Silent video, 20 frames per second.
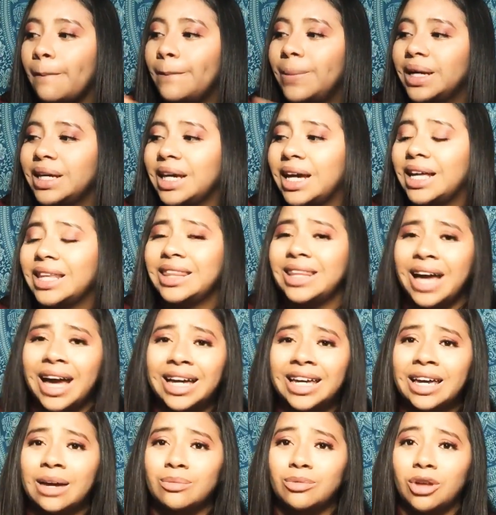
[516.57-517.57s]
But yeah,
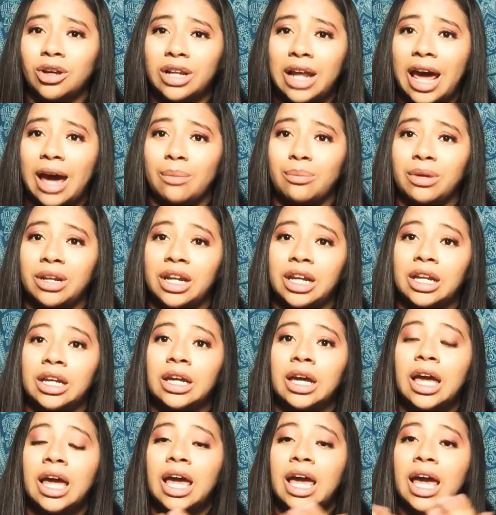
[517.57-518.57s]
that kept on happening.
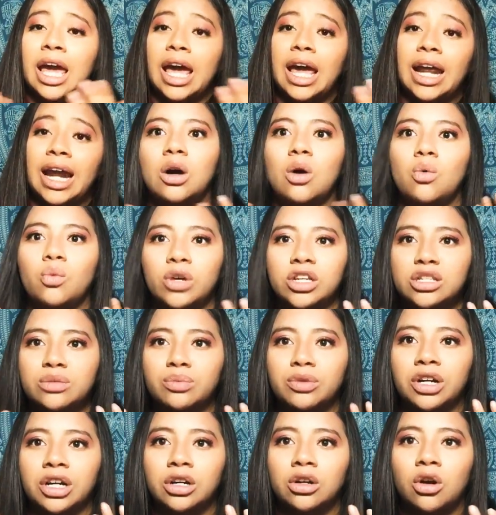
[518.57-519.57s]
And a
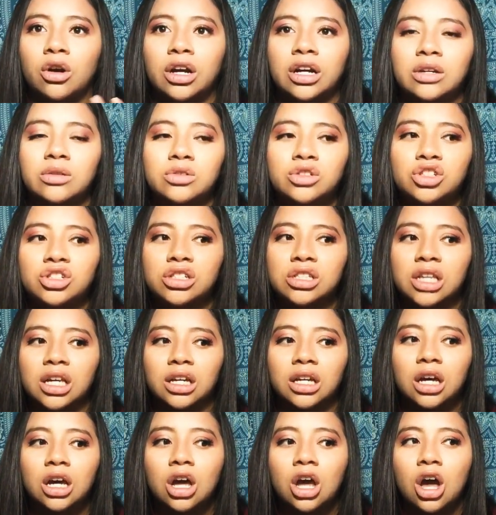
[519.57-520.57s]
whisper in her, it was just
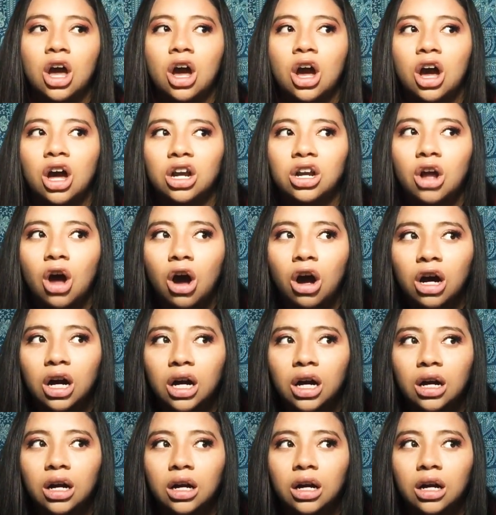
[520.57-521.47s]
like, Anar.